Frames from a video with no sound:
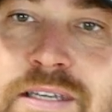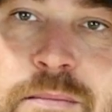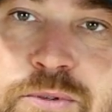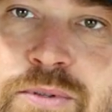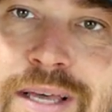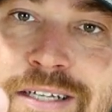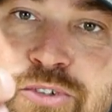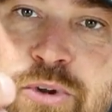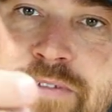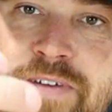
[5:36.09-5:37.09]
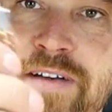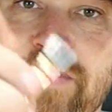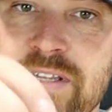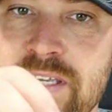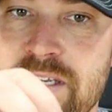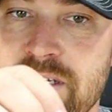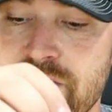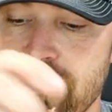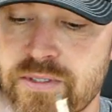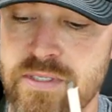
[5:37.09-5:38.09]
It comes with like 25
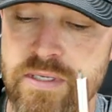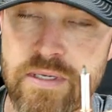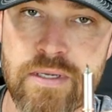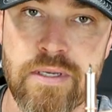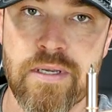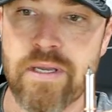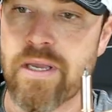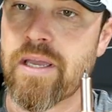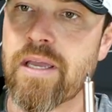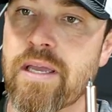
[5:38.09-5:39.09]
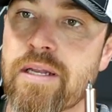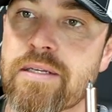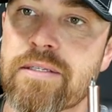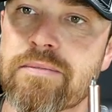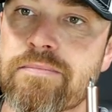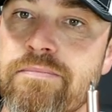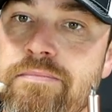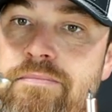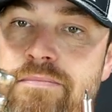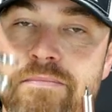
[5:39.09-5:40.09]
Clecos and
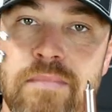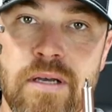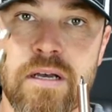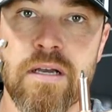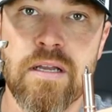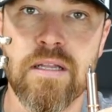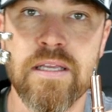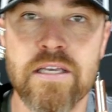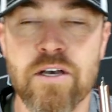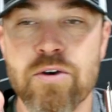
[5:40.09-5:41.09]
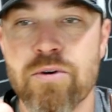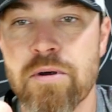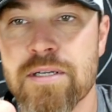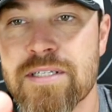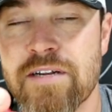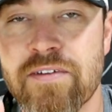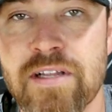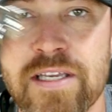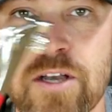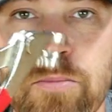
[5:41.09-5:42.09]
a set of
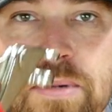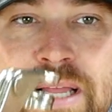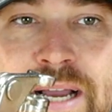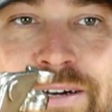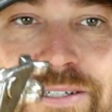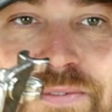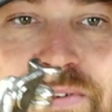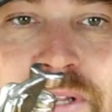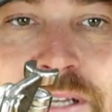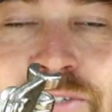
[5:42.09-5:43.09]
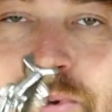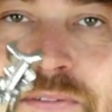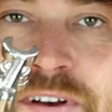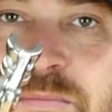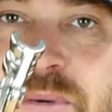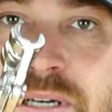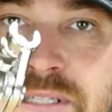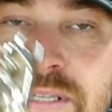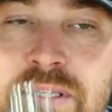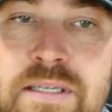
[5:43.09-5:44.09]
Cleco pliers for like 25
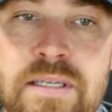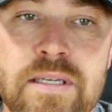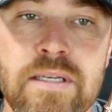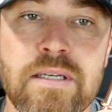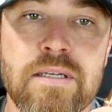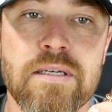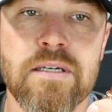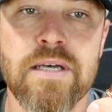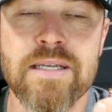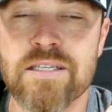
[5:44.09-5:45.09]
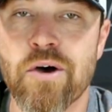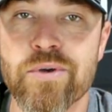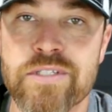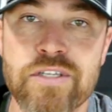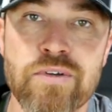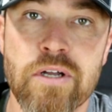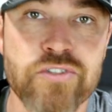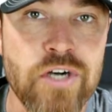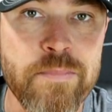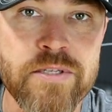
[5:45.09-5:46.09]
bucks, I think. As I always do, I'll
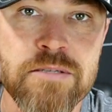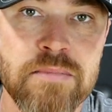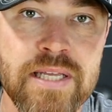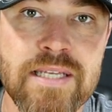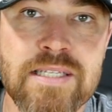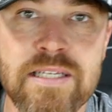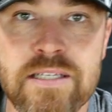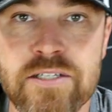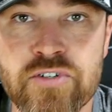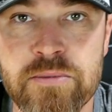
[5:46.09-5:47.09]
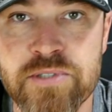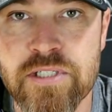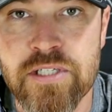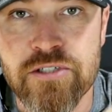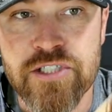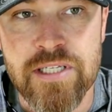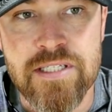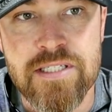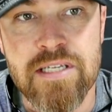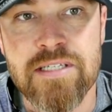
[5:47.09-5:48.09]
drop you some links in the description. You can go check
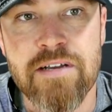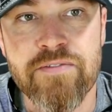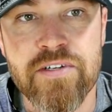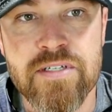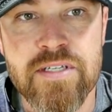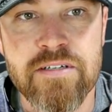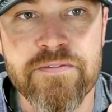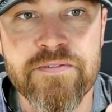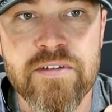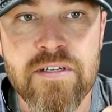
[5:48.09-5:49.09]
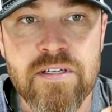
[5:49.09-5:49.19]
these things out for yourself.